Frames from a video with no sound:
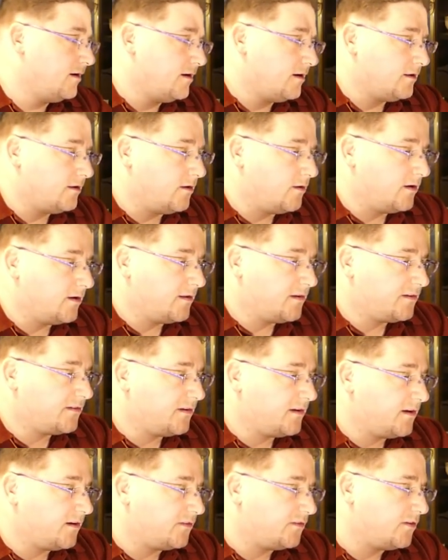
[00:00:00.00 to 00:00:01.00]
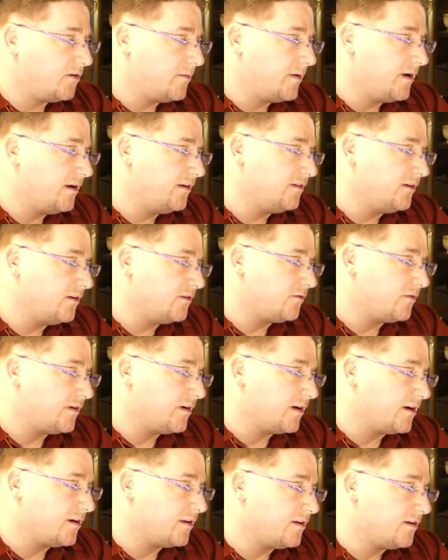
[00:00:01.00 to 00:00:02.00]
Loading this thing is so easy, it's
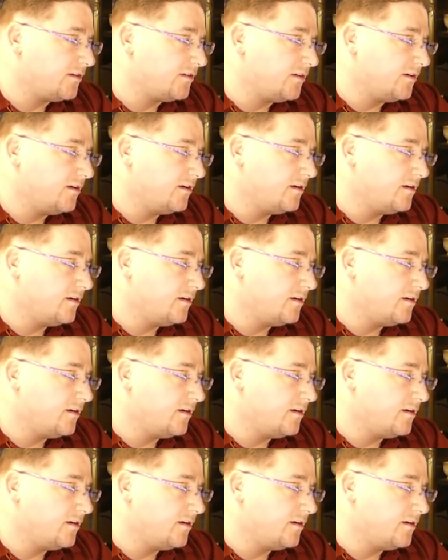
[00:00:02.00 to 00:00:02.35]
ridiculous.